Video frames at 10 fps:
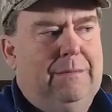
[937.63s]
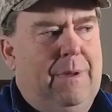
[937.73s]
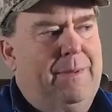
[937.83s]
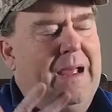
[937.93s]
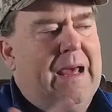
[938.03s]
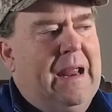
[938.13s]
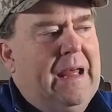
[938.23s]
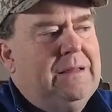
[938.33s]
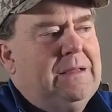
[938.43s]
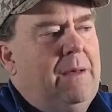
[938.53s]
Maybe I got a
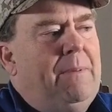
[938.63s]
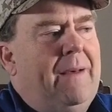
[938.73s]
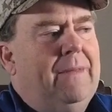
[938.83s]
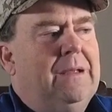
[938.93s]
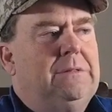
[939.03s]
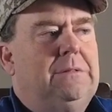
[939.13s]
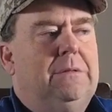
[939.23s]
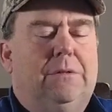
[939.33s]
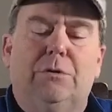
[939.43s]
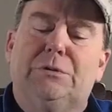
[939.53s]
heads up on
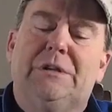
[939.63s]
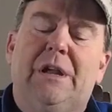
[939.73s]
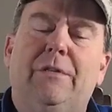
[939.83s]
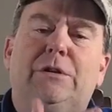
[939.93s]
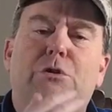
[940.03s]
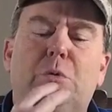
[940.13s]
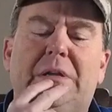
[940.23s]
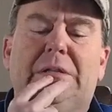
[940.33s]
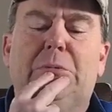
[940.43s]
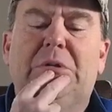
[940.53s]
this. There was another
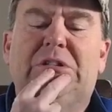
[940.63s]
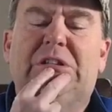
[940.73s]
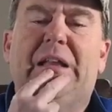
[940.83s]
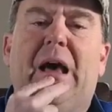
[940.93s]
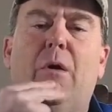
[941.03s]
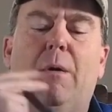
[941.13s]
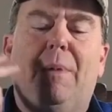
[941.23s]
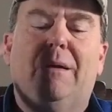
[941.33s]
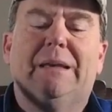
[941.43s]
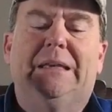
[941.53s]
tweet that we sent out
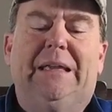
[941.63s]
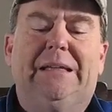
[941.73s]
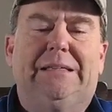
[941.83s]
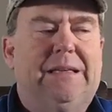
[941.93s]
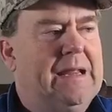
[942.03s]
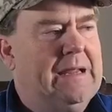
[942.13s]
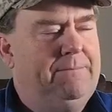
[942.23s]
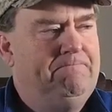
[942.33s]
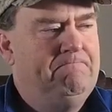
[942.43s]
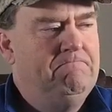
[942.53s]
about
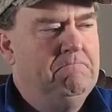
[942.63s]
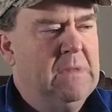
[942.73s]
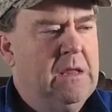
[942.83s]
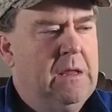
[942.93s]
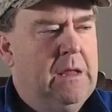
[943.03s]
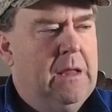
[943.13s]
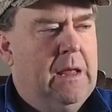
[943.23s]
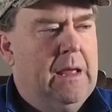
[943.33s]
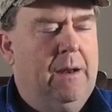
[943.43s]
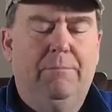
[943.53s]
Disney
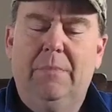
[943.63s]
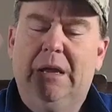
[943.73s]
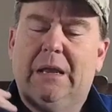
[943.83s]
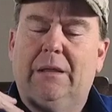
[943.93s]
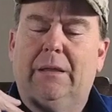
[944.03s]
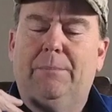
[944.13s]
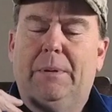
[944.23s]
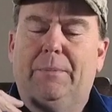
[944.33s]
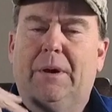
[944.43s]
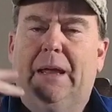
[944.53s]
and immediately
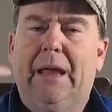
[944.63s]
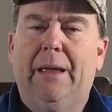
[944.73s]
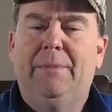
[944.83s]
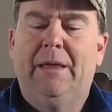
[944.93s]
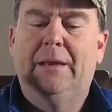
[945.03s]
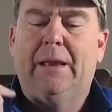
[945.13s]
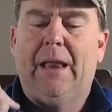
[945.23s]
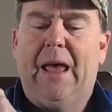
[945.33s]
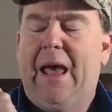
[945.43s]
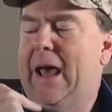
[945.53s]
people came in
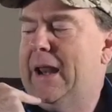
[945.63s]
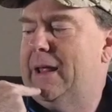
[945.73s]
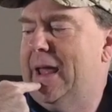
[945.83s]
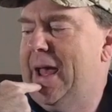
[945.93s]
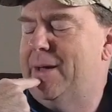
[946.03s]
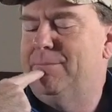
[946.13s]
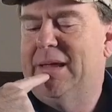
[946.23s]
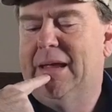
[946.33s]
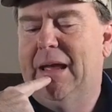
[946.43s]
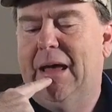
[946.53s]
and at, at
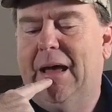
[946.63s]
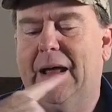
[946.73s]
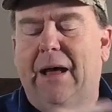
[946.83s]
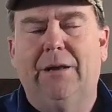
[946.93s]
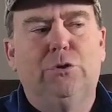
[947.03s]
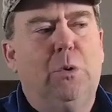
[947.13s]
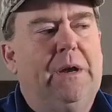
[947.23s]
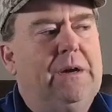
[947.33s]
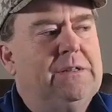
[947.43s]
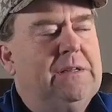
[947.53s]
me uh, on
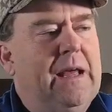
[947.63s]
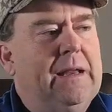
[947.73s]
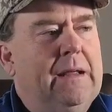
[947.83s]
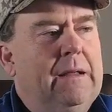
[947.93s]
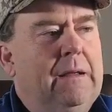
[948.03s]
Twitter and said,